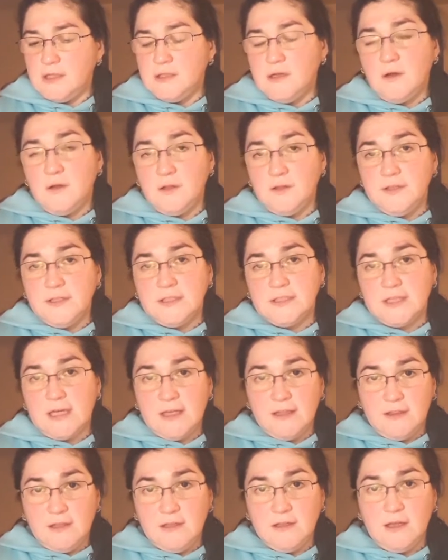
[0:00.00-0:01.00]
all this,
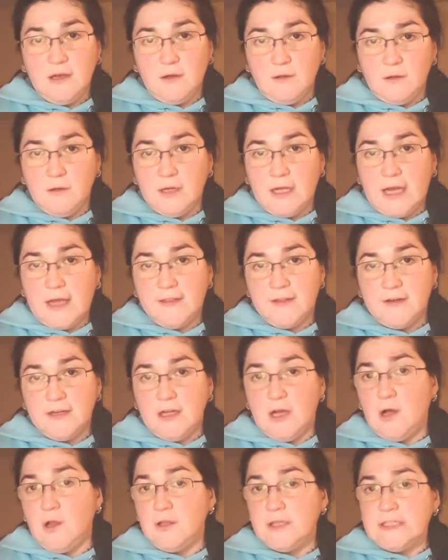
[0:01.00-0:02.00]
I think that gathering
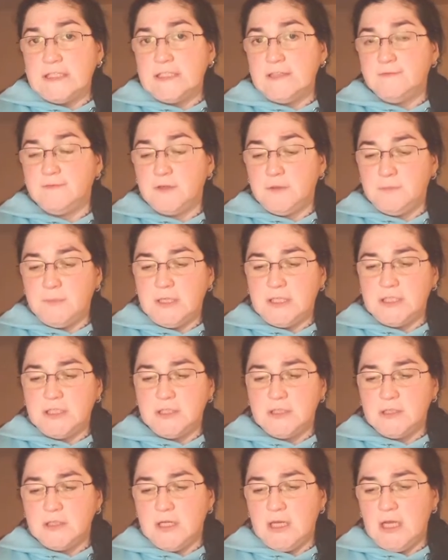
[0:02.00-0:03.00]
all this
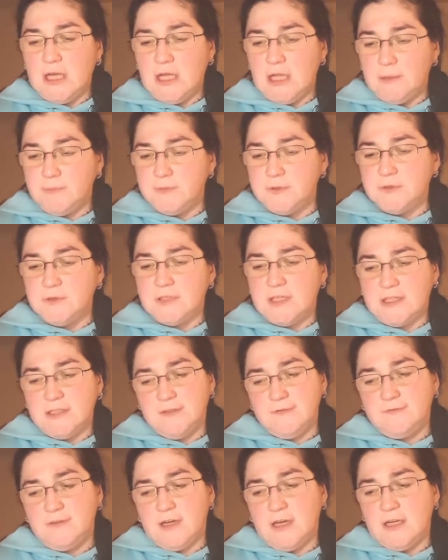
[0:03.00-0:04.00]
information help to
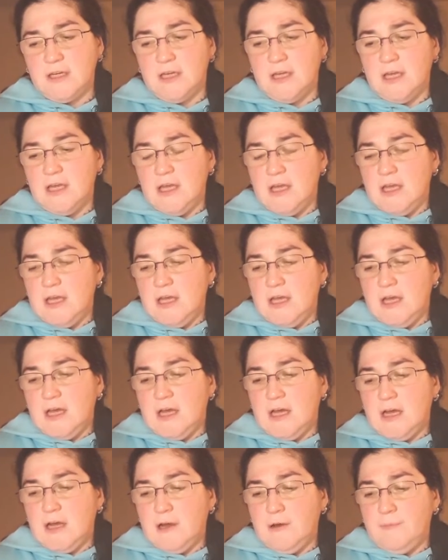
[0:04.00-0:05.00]
identify
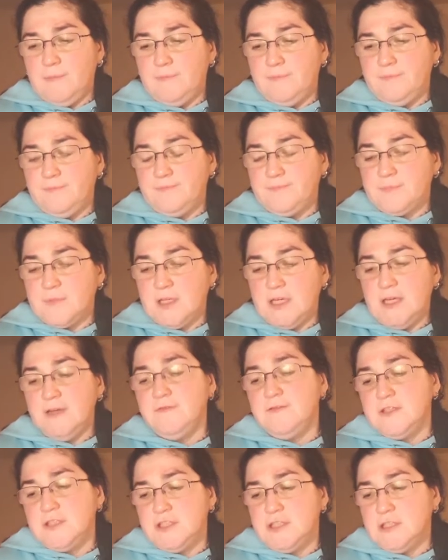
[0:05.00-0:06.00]

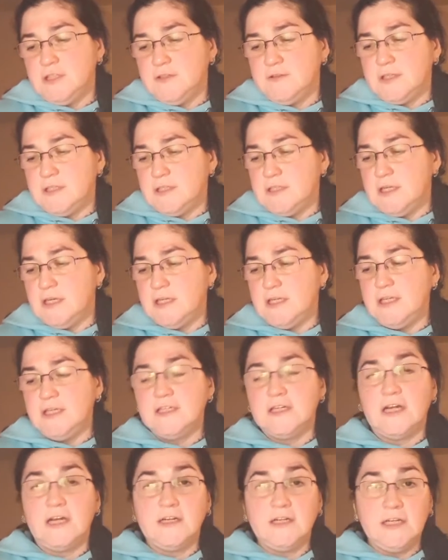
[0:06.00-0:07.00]
if the children
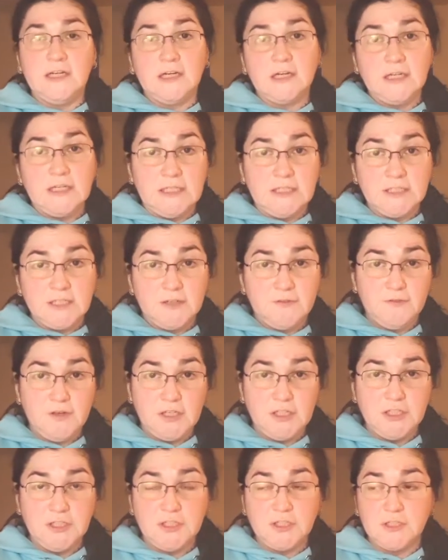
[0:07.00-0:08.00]
need an early
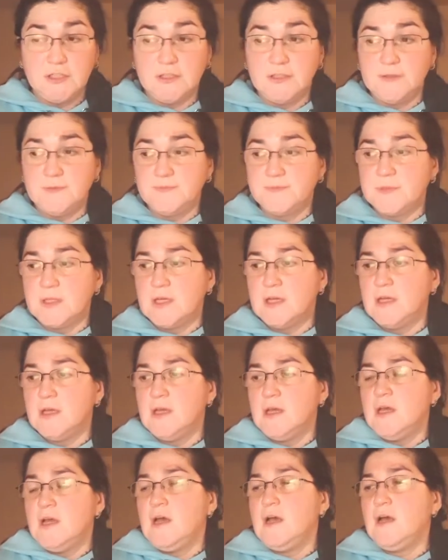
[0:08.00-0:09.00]
intervention.
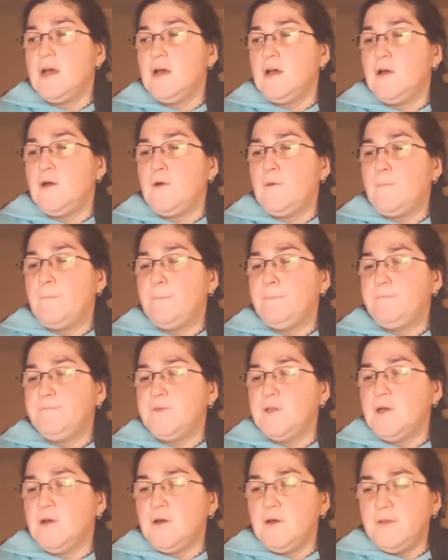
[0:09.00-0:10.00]

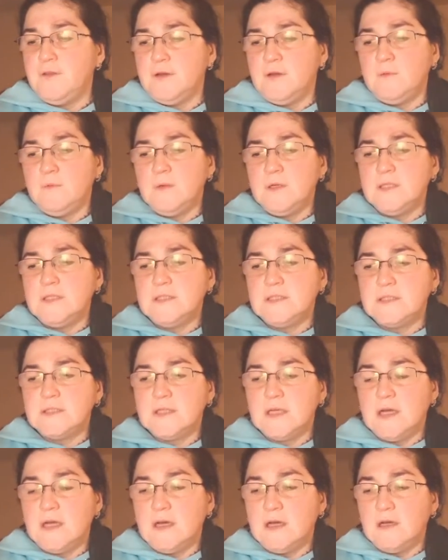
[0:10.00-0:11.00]
The other ones,
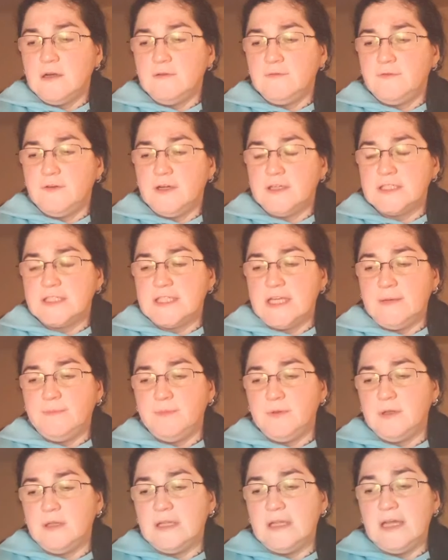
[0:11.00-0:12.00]
for
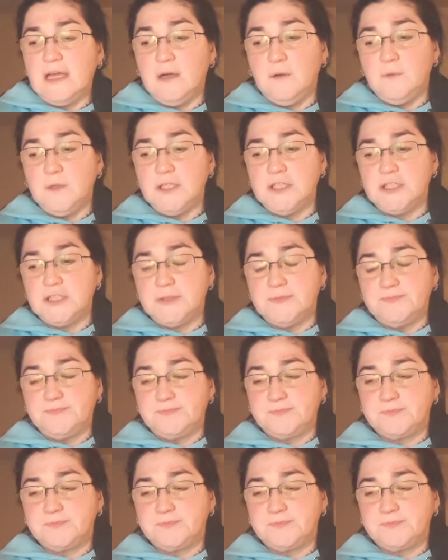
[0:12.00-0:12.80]
example, language,